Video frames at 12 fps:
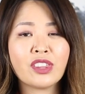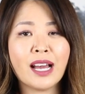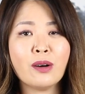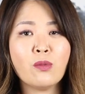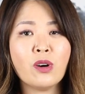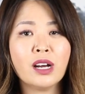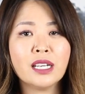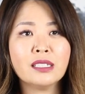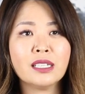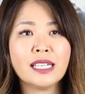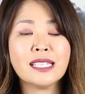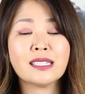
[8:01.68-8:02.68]
that
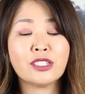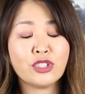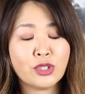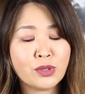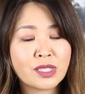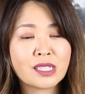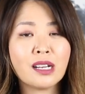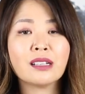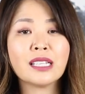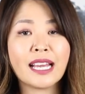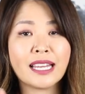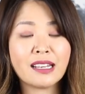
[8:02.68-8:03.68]
one is a new
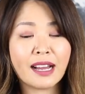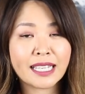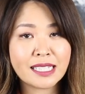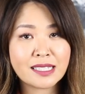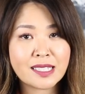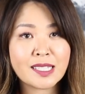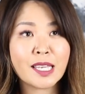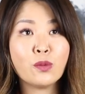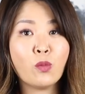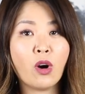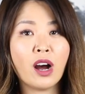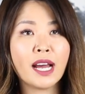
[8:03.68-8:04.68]
style, and I can see
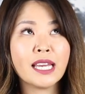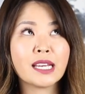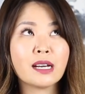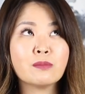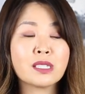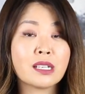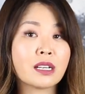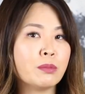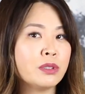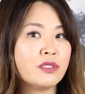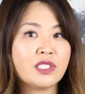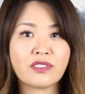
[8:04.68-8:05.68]
why. It comes in a
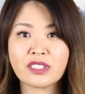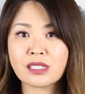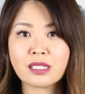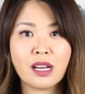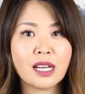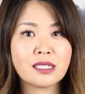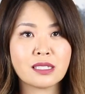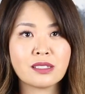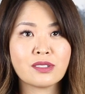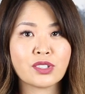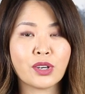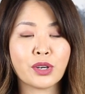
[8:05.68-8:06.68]
couple of different
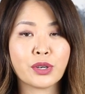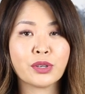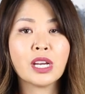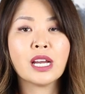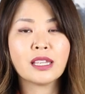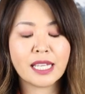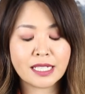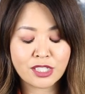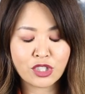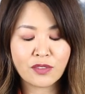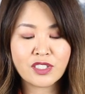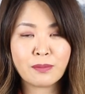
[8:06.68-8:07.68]
sizes, so that
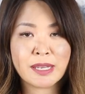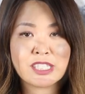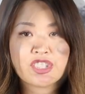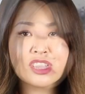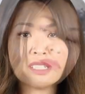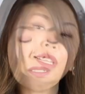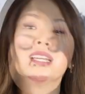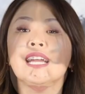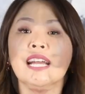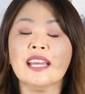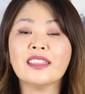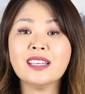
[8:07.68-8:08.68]
deserved a mention.
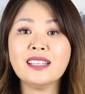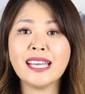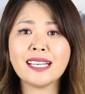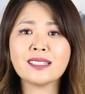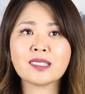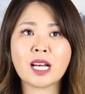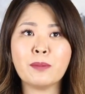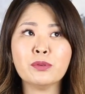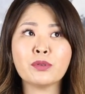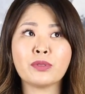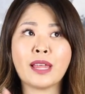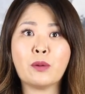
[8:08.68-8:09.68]
The next
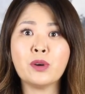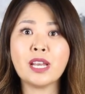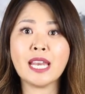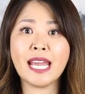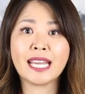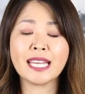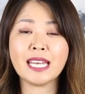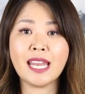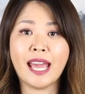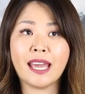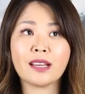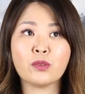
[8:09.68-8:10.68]
couple that were neck and
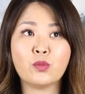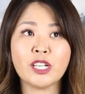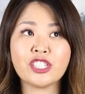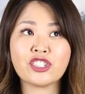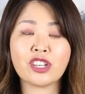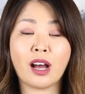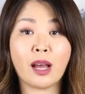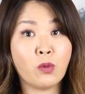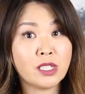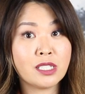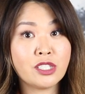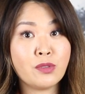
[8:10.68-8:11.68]
neck, which I
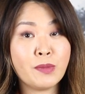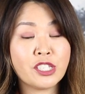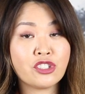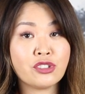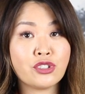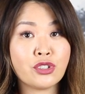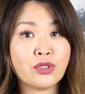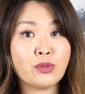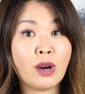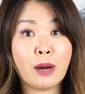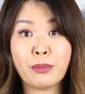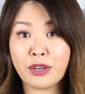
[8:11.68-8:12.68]
wanted to mention too,
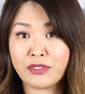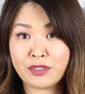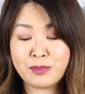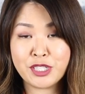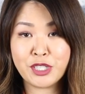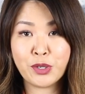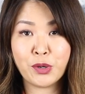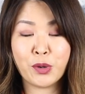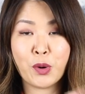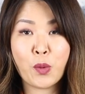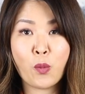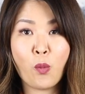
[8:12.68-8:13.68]
are both from
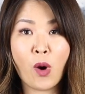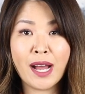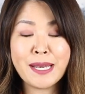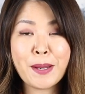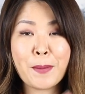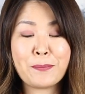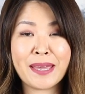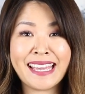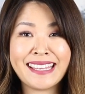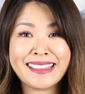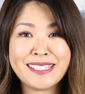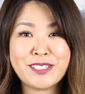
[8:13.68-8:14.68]
Dior. One
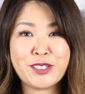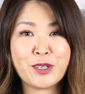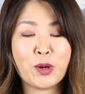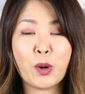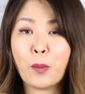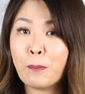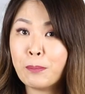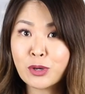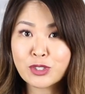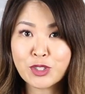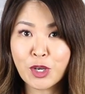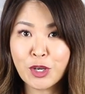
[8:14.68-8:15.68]
being the Dior
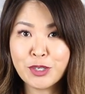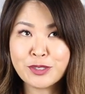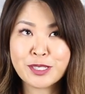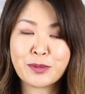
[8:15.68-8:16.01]
Booktote,